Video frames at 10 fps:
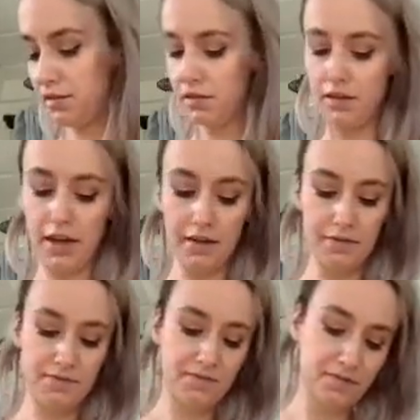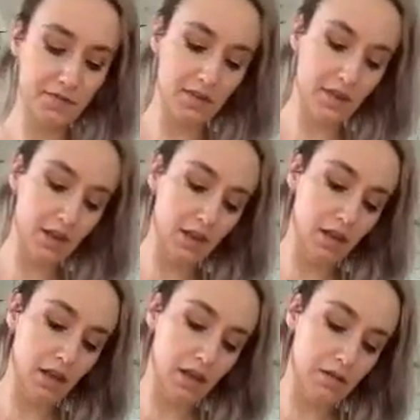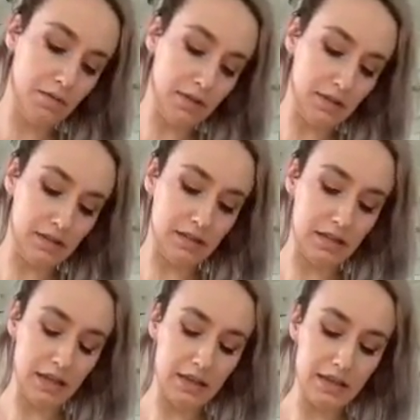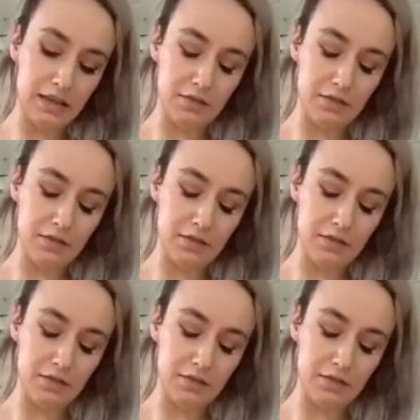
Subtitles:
Alright. I'm going to slide